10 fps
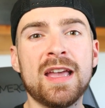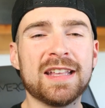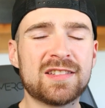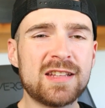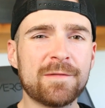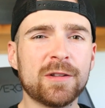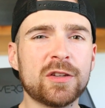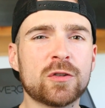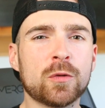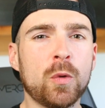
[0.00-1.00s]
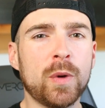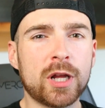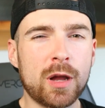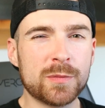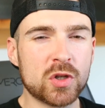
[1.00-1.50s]
It's definitely true that when
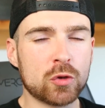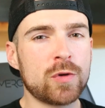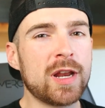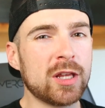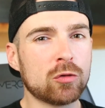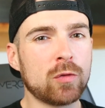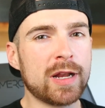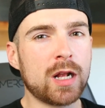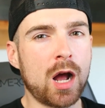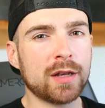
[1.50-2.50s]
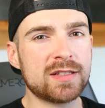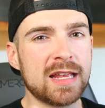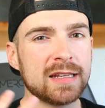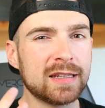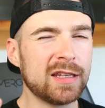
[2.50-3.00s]
it comes to creating great
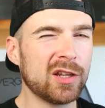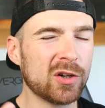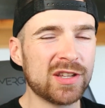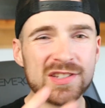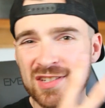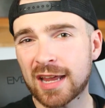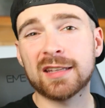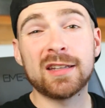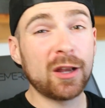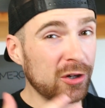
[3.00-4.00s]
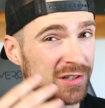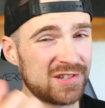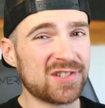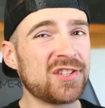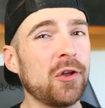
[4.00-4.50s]
content, gear is secondary
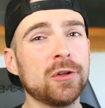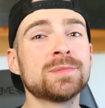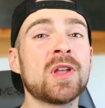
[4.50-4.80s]
to skill,